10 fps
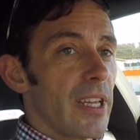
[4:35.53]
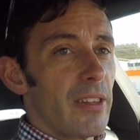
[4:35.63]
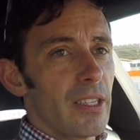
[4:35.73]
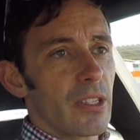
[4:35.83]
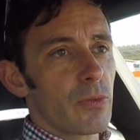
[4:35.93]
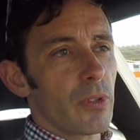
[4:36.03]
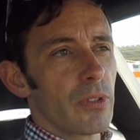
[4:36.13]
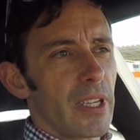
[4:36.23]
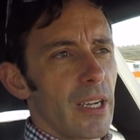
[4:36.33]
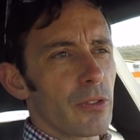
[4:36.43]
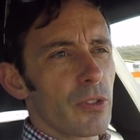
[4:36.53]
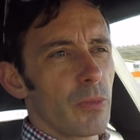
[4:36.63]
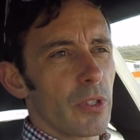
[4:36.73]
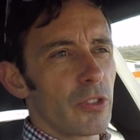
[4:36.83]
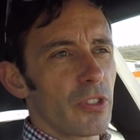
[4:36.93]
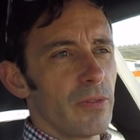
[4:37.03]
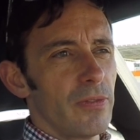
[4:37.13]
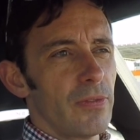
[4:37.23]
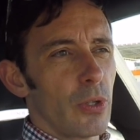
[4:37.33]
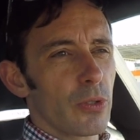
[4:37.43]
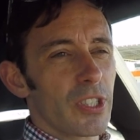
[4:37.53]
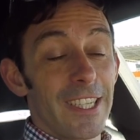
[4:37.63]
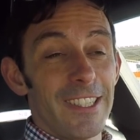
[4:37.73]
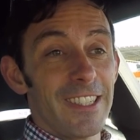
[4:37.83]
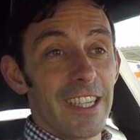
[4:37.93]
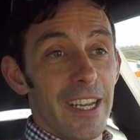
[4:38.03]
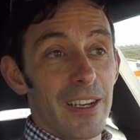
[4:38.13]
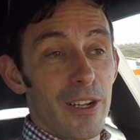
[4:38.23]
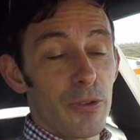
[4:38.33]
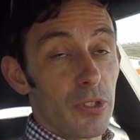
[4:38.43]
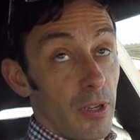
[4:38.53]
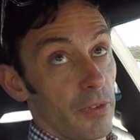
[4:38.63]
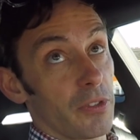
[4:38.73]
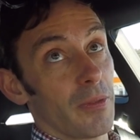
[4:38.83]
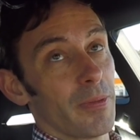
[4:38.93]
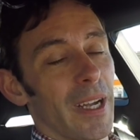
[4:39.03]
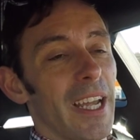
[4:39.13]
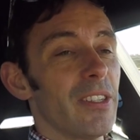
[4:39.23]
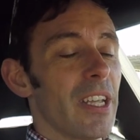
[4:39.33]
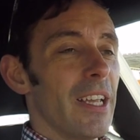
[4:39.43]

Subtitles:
I think it's 1,114 kilos off the top of my head.